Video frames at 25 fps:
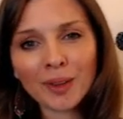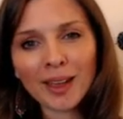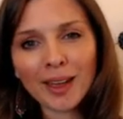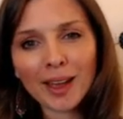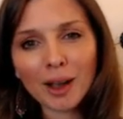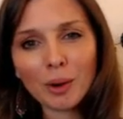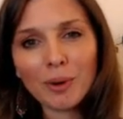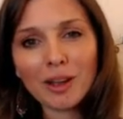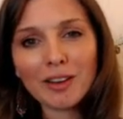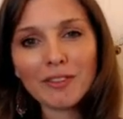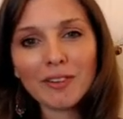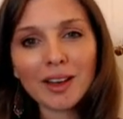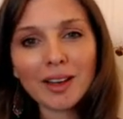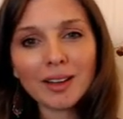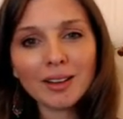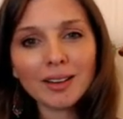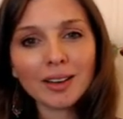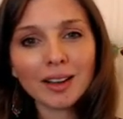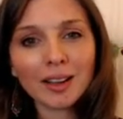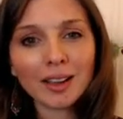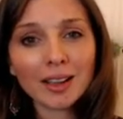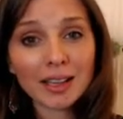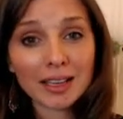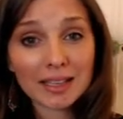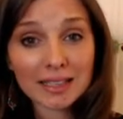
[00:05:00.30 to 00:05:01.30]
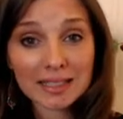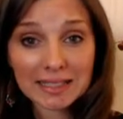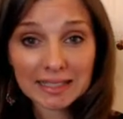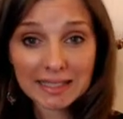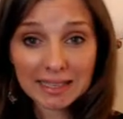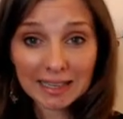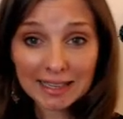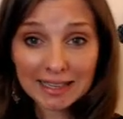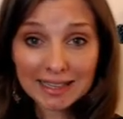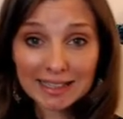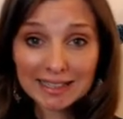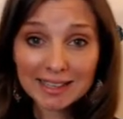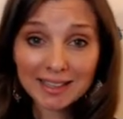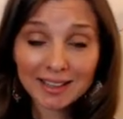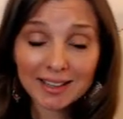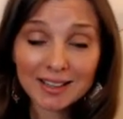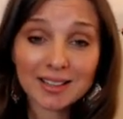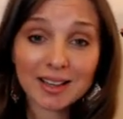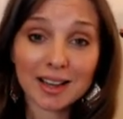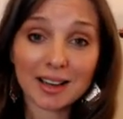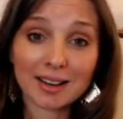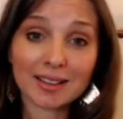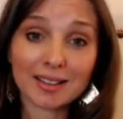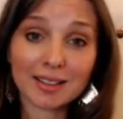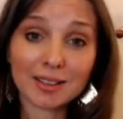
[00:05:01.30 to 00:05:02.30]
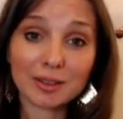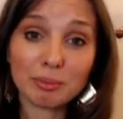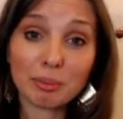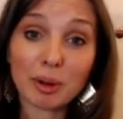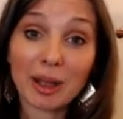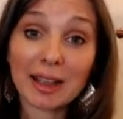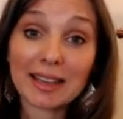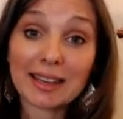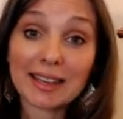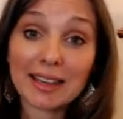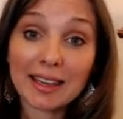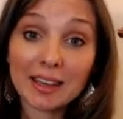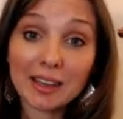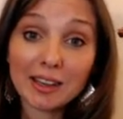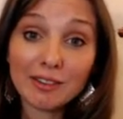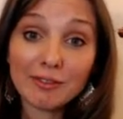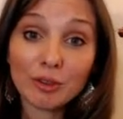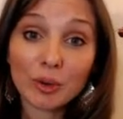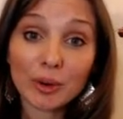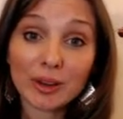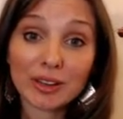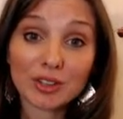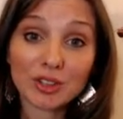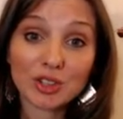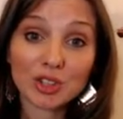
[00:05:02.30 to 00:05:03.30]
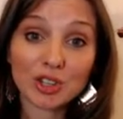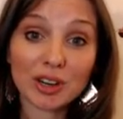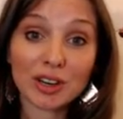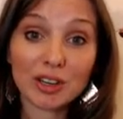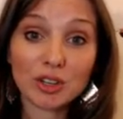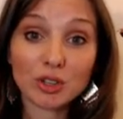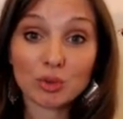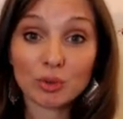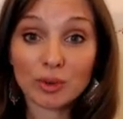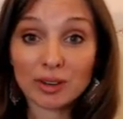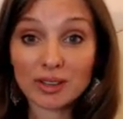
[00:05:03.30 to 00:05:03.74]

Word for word: However, studies conducted by key voice change